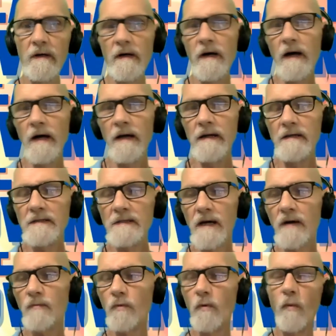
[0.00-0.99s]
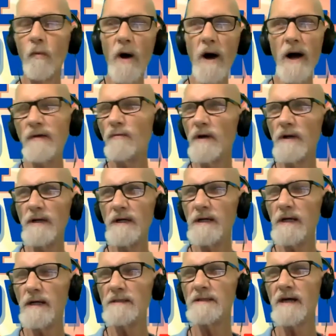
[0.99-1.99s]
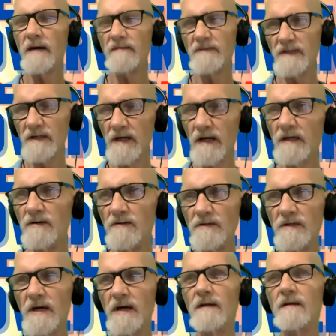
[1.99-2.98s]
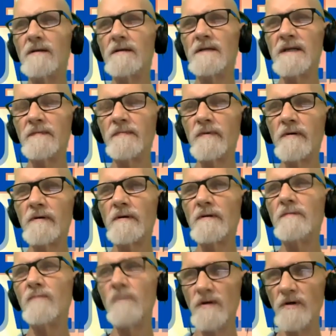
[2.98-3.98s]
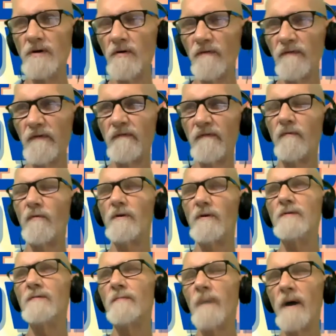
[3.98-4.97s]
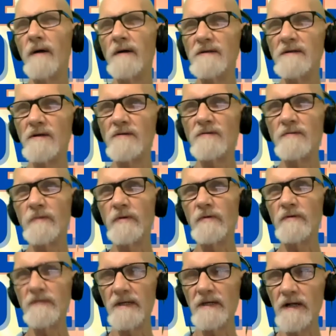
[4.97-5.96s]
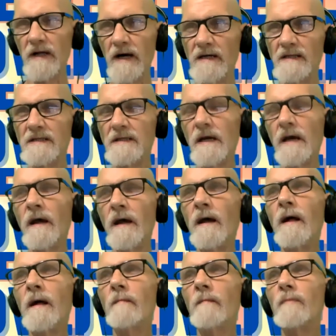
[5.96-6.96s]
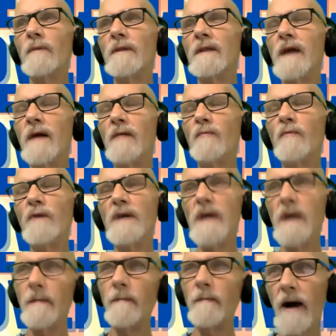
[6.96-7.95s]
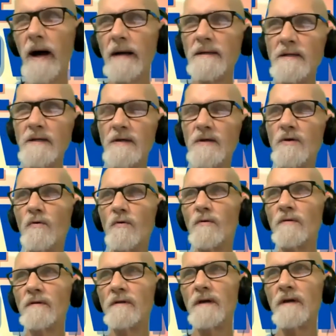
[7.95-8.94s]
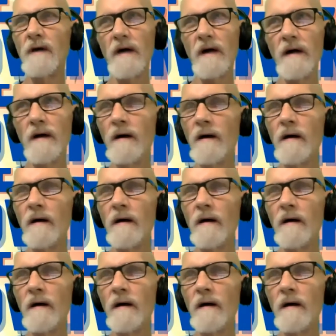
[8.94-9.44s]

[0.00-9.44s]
And it's like, well, why do I need enzymes? And like you said, typically when you're over 40, your body starts producing less. But then we get back to the old thing.